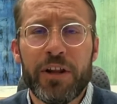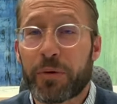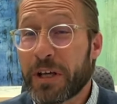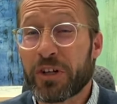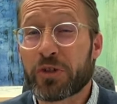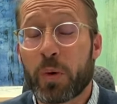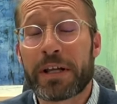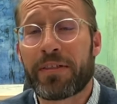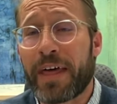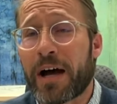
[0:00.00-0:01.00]

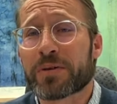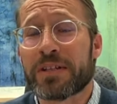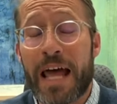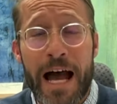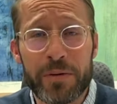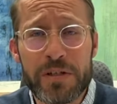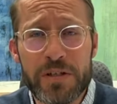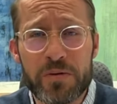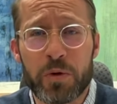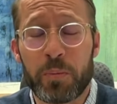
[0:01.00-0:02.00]
320,000
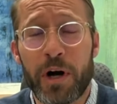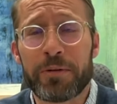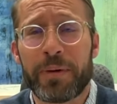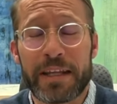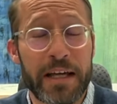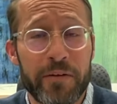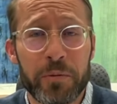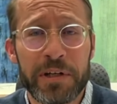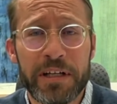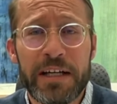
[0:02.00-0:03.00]
ounces were bought by the
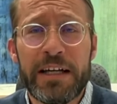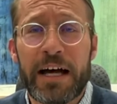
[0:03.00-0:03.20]
government